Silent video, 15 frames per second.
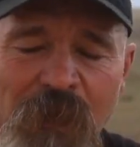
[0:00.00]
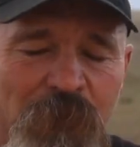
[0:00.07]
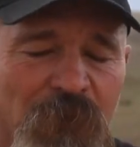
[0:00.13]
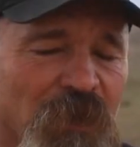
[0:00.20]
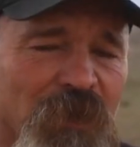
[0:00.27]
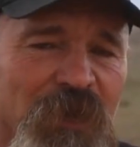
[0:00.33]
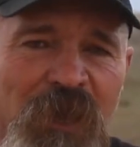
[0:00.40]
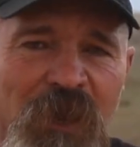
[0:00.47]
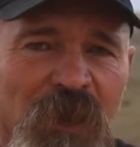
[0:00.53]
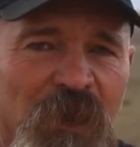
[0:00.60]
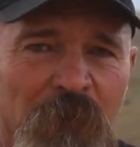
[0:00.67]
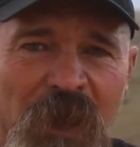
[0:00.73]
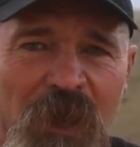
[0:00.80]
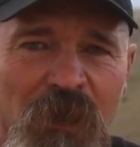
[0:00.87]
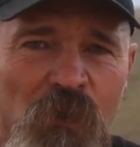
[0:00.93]
I'm not gonna care
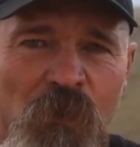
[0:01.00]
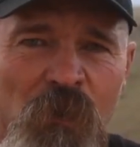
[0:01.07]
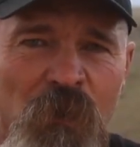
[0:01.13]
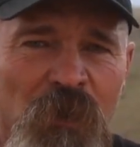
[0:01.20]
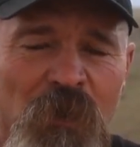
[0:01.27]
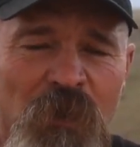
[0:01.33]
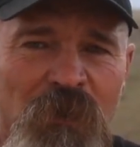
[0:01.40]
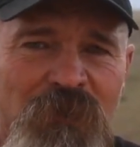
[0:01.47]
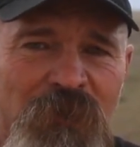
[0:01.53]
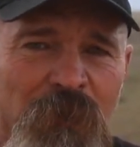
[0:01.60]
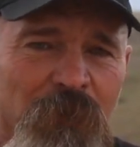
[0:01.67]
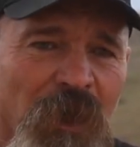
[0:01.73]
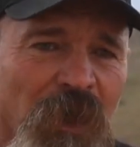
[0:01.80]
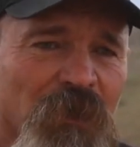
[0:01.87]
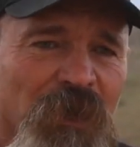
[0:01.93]
about Coriolis.
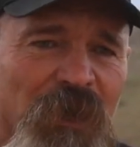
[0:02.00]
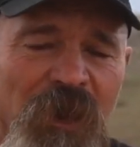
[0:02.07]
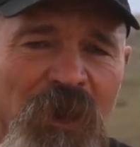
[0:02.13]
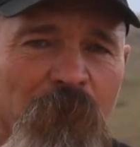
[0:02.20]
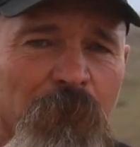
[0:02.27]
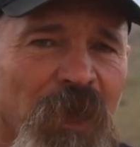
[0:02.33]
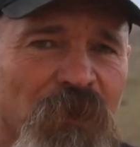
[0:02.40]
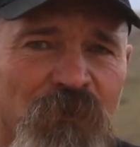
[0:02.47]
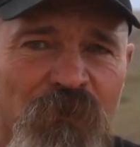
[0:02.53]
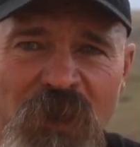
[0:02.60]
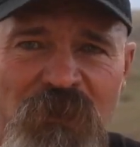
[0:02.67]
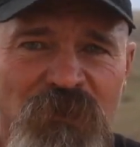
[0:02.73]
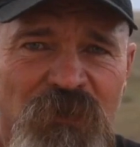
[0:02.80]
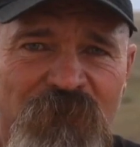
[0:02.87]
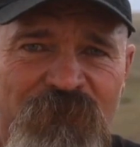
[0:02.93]
I'm not gonna care about
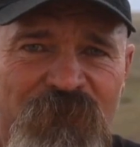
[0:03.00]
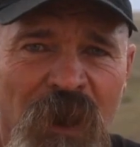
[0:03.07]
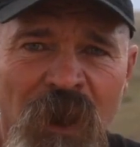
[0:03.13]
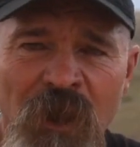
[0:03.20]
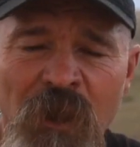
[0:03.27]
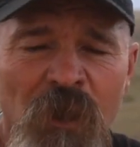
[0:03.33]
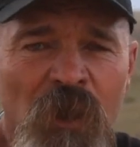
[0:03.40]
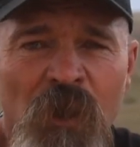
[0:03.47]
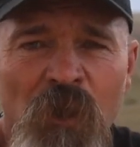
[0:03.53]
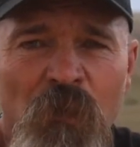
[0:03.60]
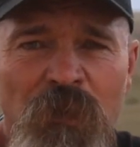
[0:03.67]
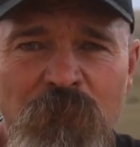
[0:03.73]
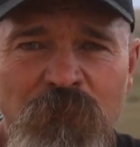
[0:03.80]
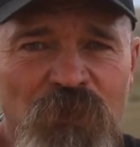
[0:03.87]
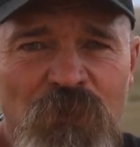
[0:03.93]
direction of fire
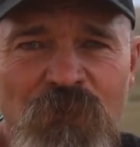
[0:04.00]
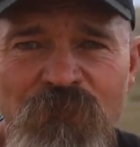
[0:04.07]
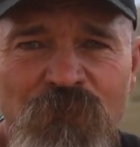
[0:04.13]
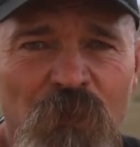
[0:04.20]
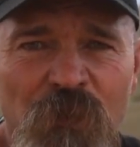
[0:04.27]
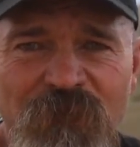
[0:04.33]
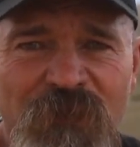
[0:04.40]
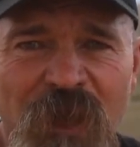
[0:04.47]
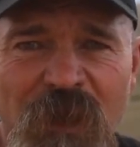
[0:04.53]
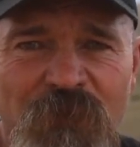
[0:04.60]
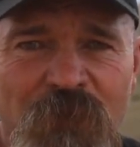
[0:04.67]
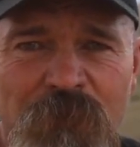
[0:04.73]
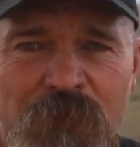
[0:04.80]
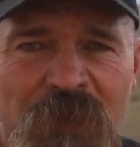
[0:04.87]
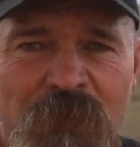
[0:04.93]
when I'm shooting 400 and
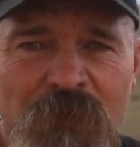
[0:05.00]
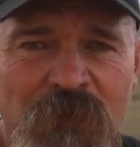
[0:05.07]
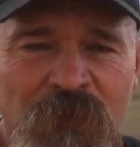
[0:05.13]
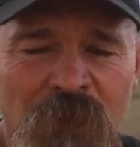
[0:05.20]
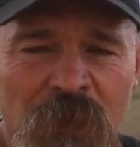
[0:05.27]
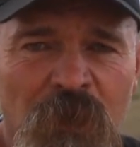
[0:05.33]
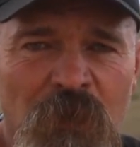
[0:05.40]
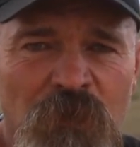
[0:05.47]
500 meters.